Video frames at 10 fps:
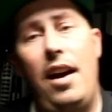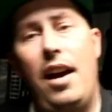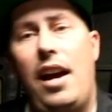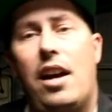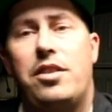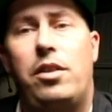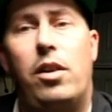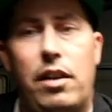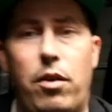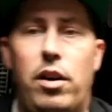Hey, how's it
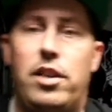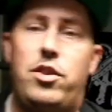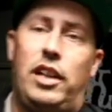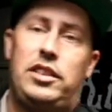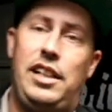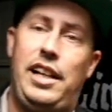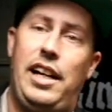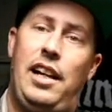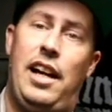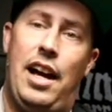going, everyone? Justin
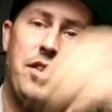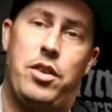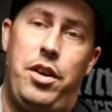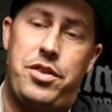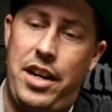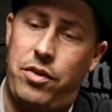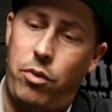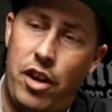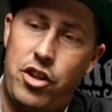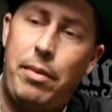again. As always, thanks for
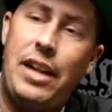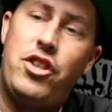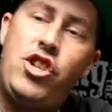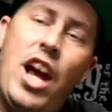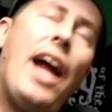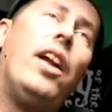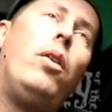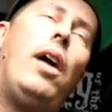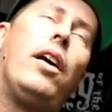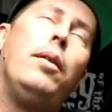watching my channel.
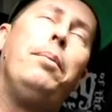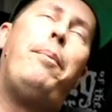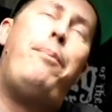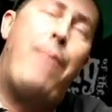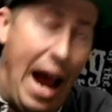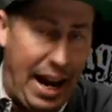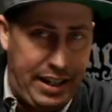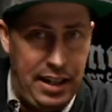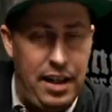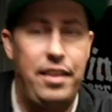Welcome back.